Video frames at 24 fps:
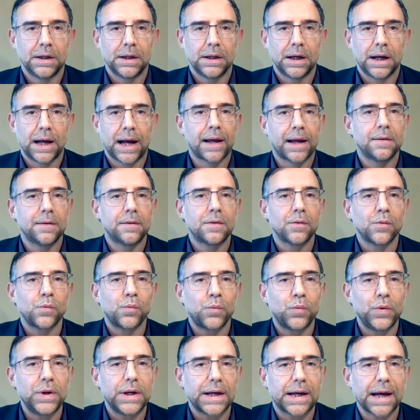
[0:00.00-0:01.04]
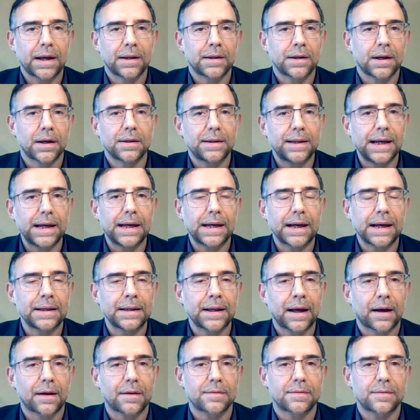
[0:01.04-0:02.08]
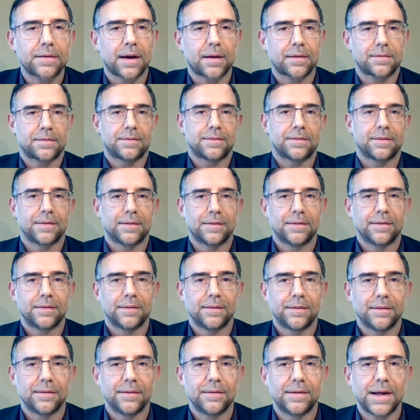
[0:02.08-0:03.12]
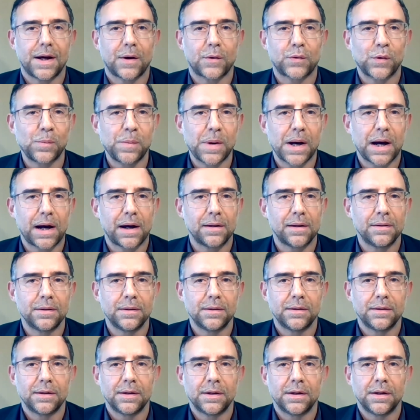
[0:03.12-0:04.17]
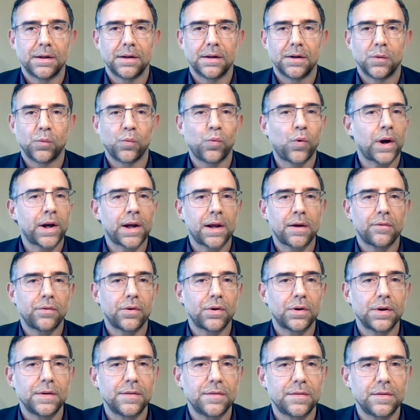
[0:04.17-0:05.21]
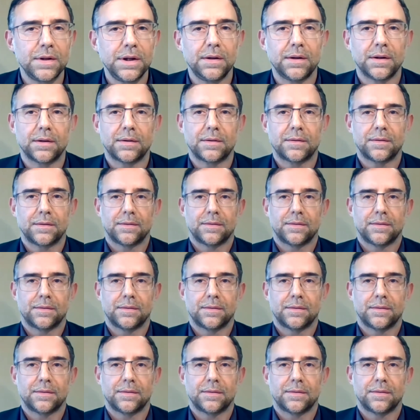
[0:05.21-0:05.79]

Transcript: and they can access the Autobahn whenever it's needed.